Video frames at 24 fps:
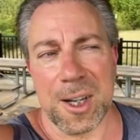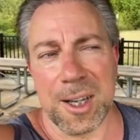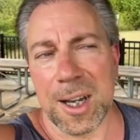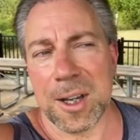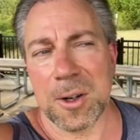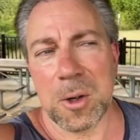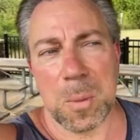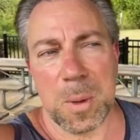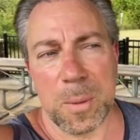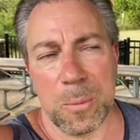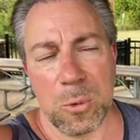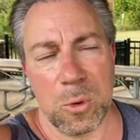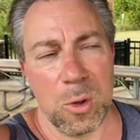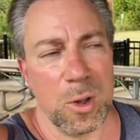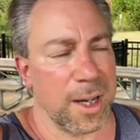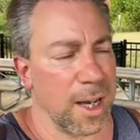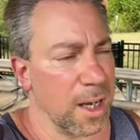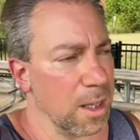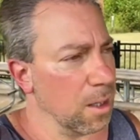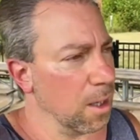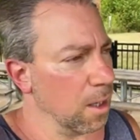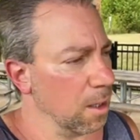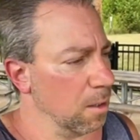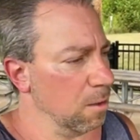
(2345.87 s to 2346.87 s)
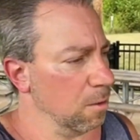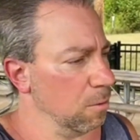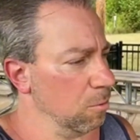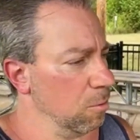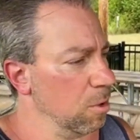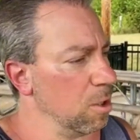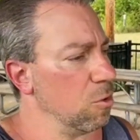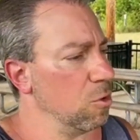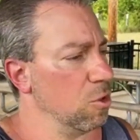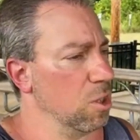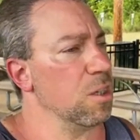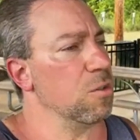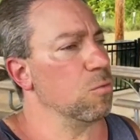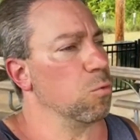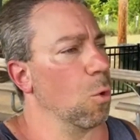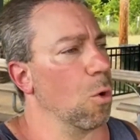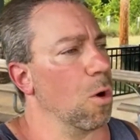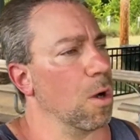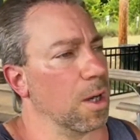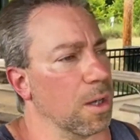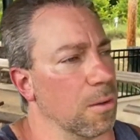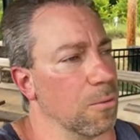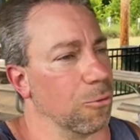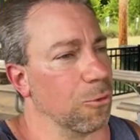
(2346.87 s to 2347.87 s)
I know people look at it like, well, he's
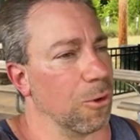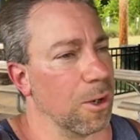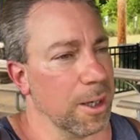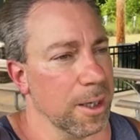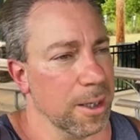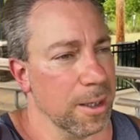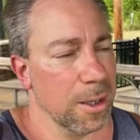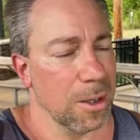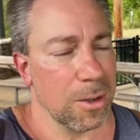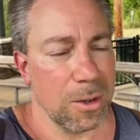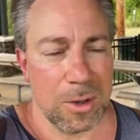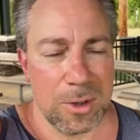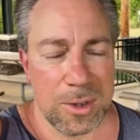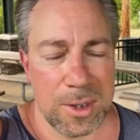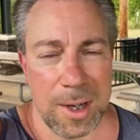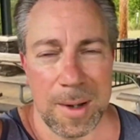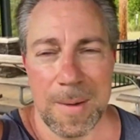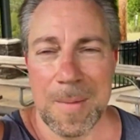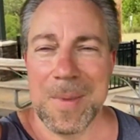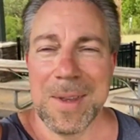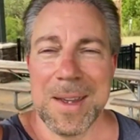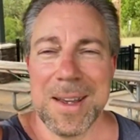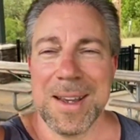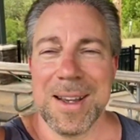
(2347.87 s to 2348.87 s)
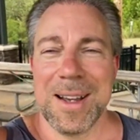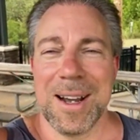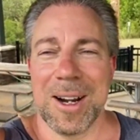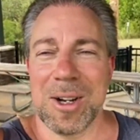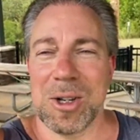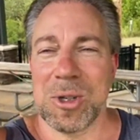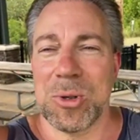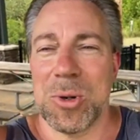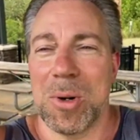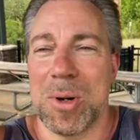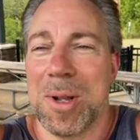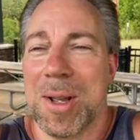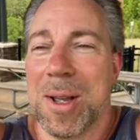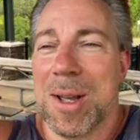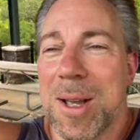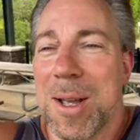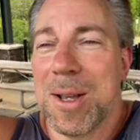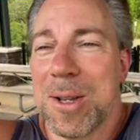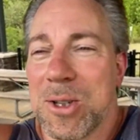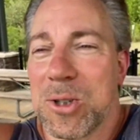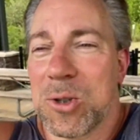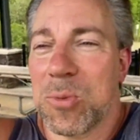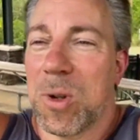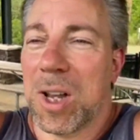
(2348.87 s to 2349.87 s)
walking funny, because I start
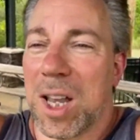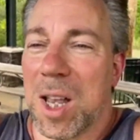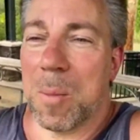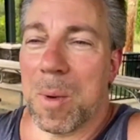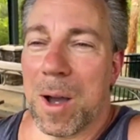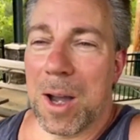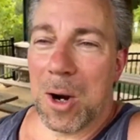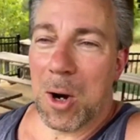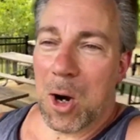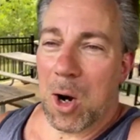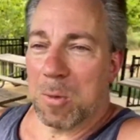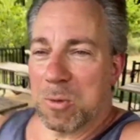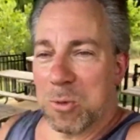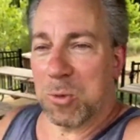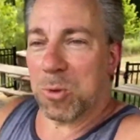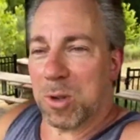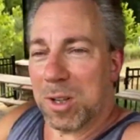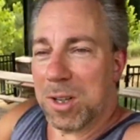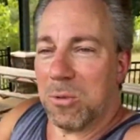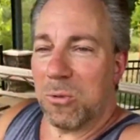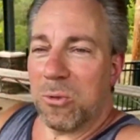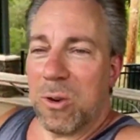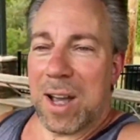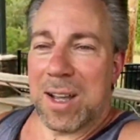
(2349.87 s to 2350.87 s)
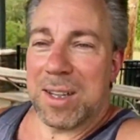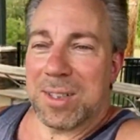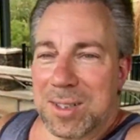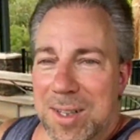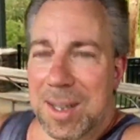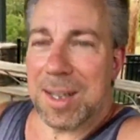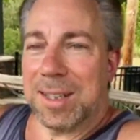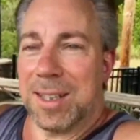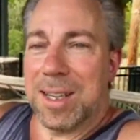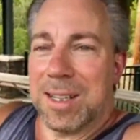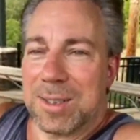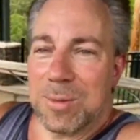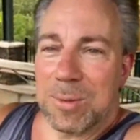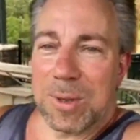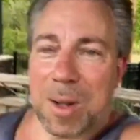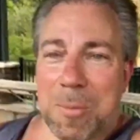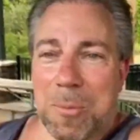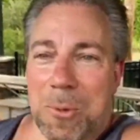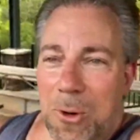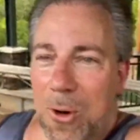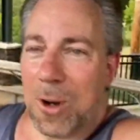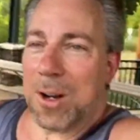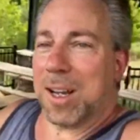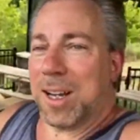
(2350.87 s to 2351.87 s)
swinging my arms really fast like this when I'm
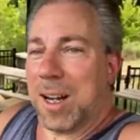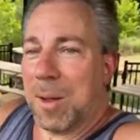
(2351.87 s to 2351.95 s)
walking.